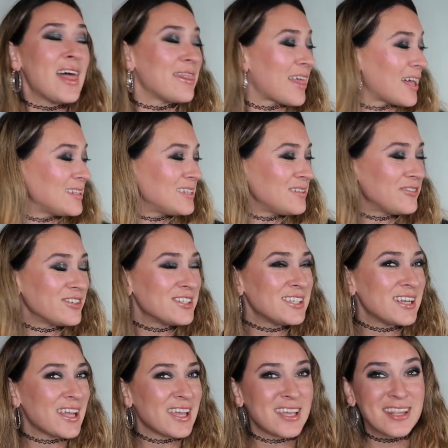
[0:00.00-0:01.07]
That's it for
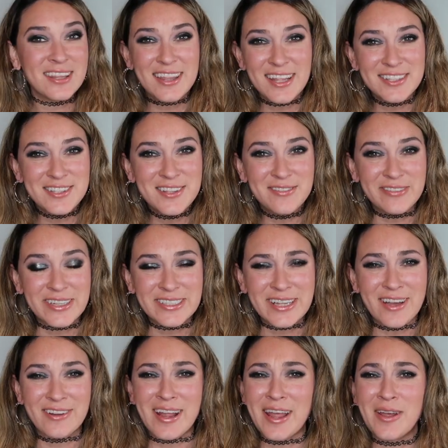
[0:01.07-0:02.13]
today. That's the
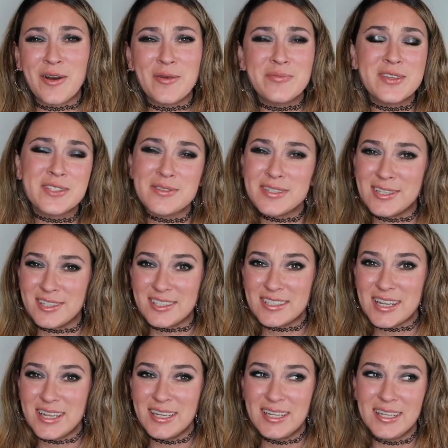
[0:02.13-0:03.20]
rundown. I hope this was
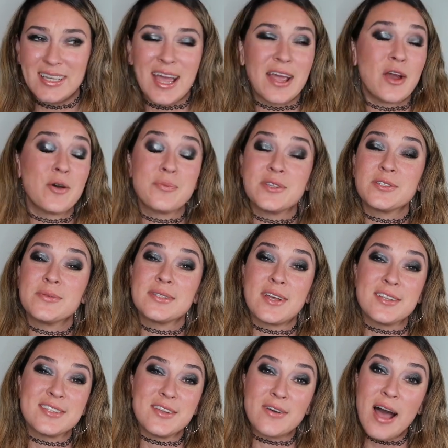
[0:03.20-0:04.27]
entertaining. I hope this was
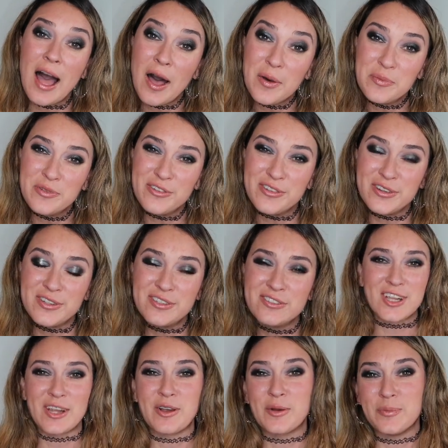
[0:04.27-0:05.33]
also helpful.
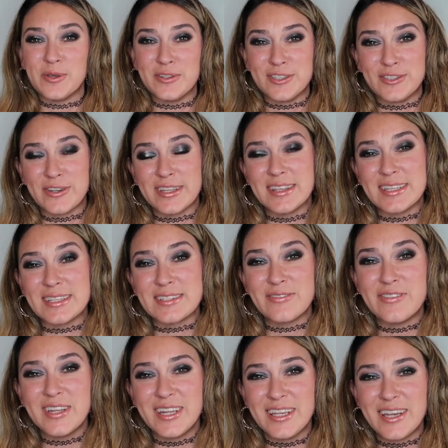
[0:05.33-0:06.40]
I hope you enjoyed this
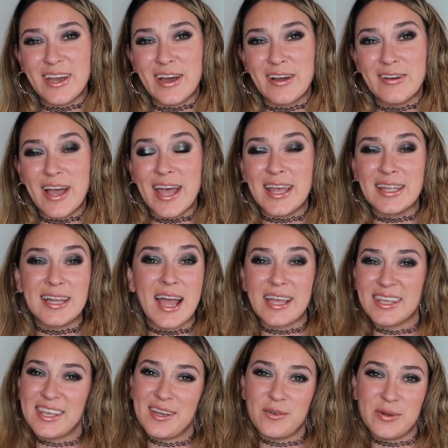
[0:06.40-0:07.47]
video and I
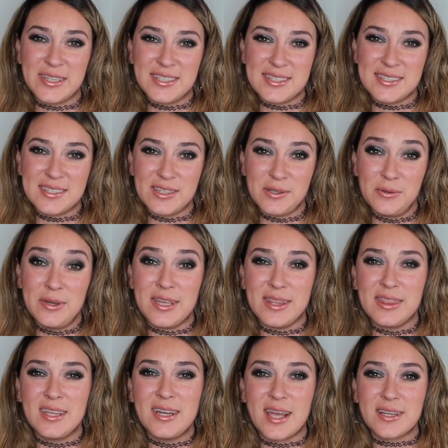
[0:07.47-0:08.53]
can't wait to see you
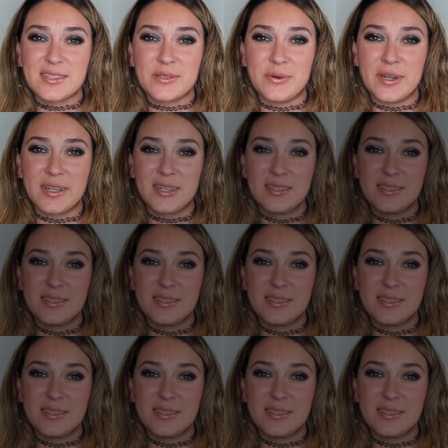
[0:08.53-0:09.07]
in the next one.